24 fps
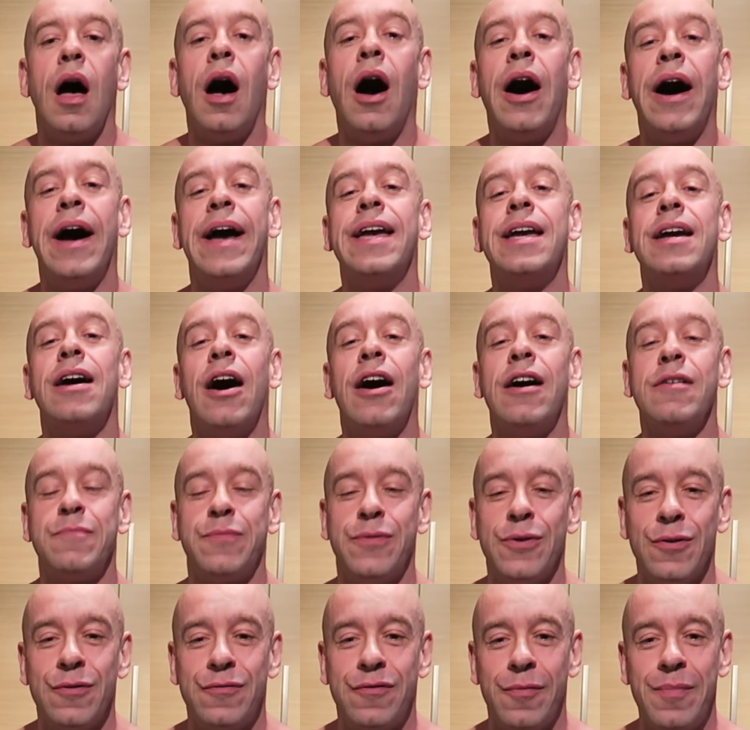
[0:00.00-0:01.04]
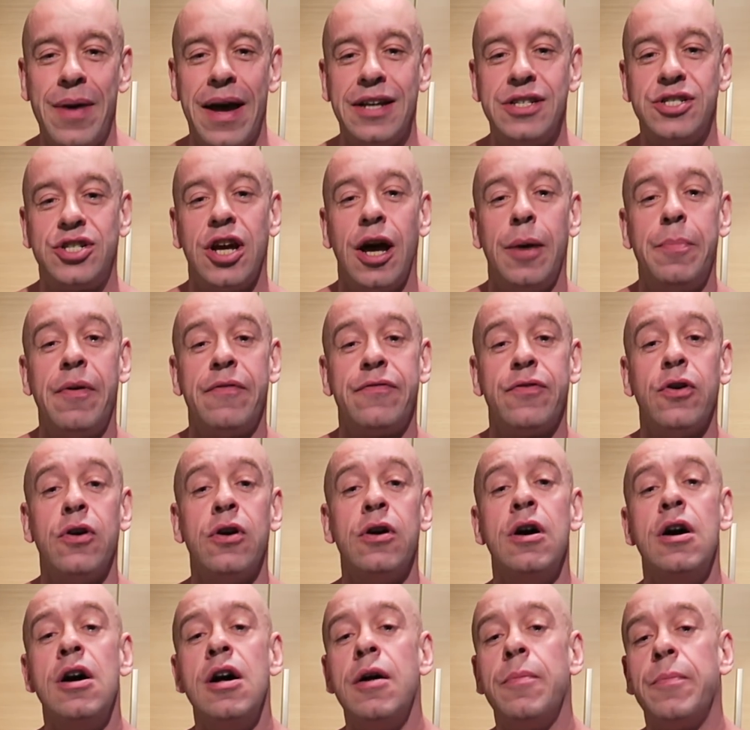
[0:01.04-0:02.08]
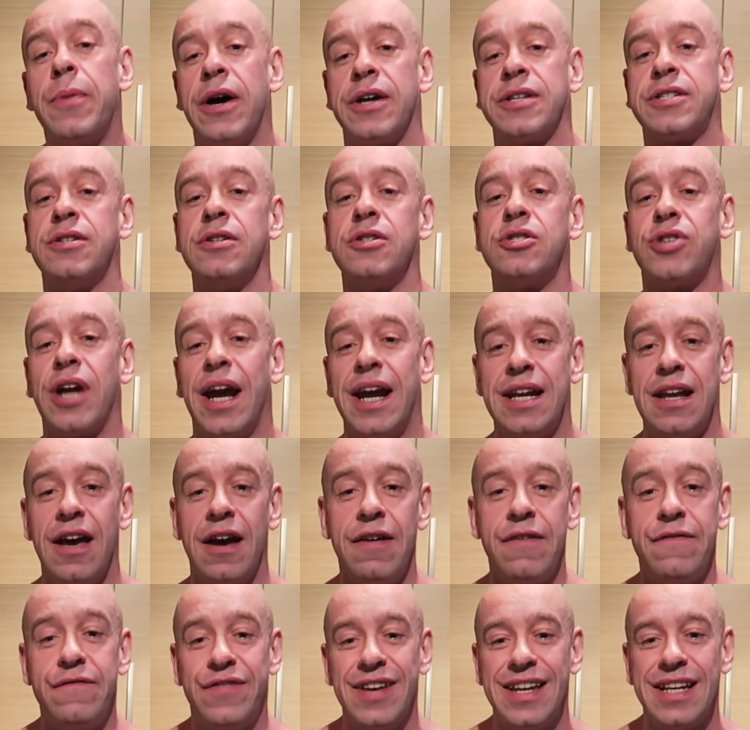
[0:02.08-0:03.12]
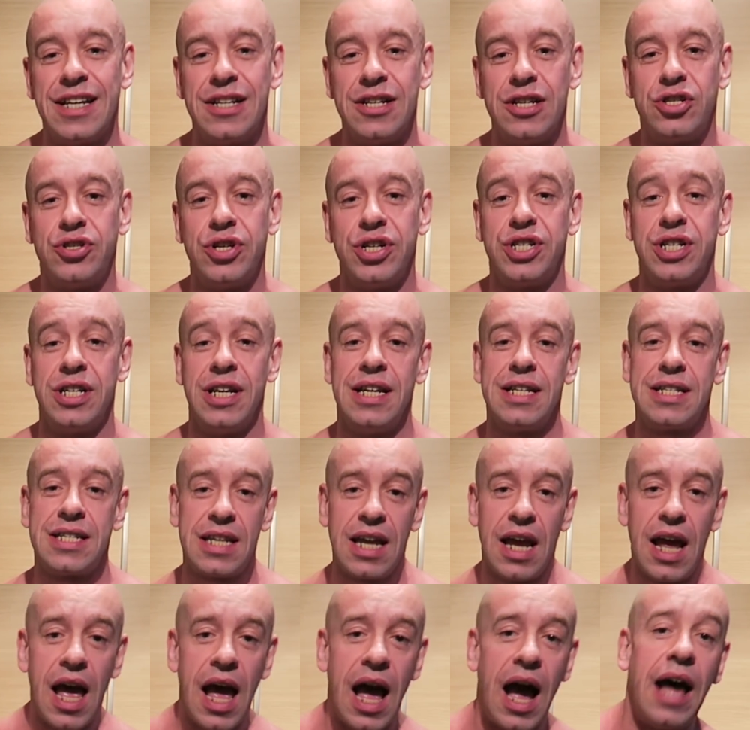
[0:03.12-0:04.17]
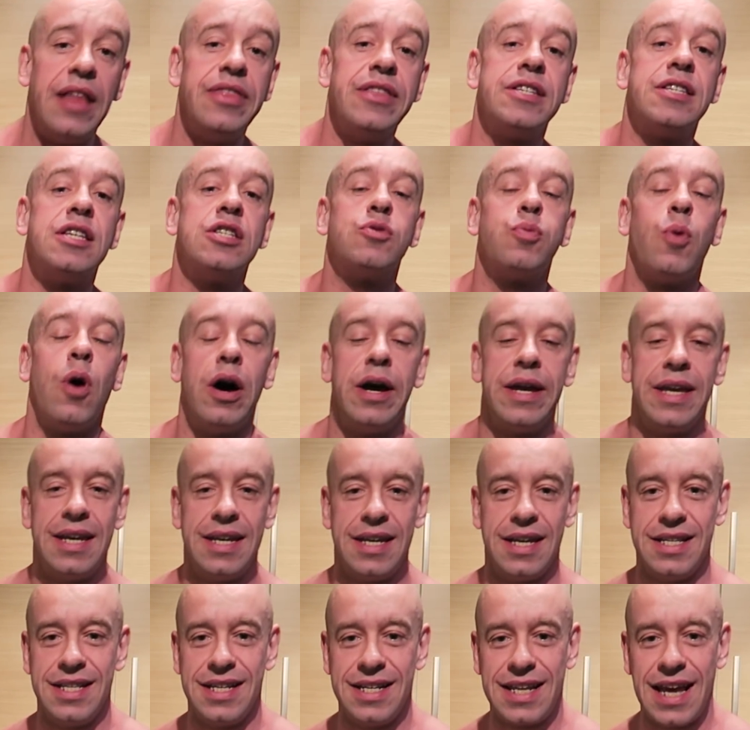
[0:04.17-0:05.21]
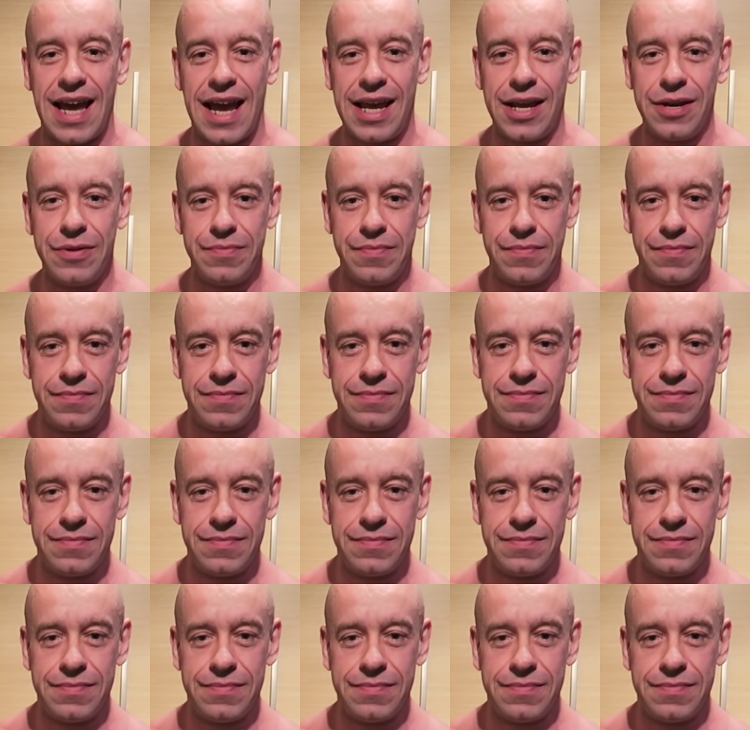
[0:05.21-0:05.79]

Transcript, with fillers: Hi, I'm Paul from Hench Herbivore, personal trainer, vegan nutritionist, and this is what I eat in a day.